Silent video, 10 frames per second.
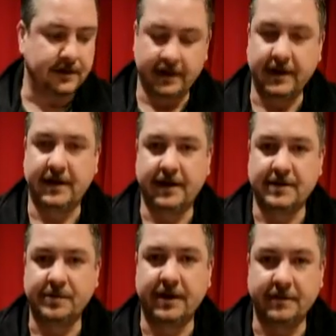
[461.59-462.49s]
It is
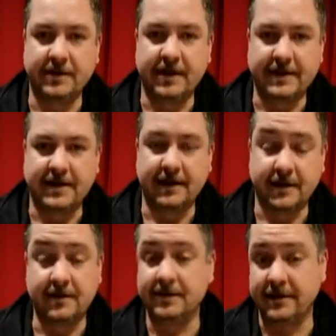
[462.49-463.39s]
pretty much
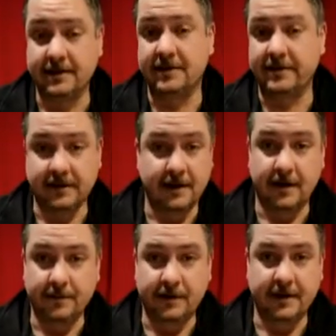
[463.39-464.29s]
identical. It says it's an
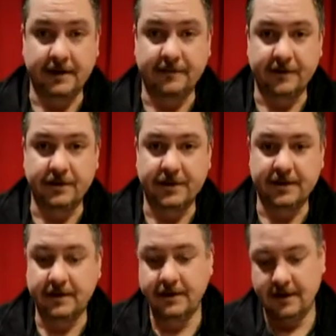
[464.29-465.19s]
upgraded
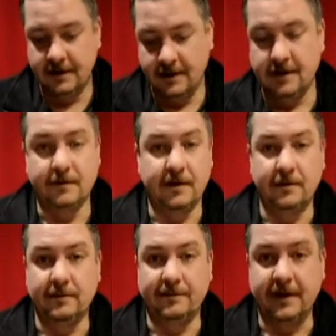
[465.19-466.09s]
version. Well,
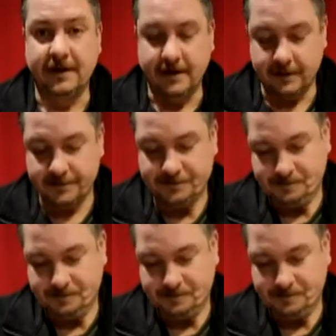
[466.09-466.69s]
we'll find out.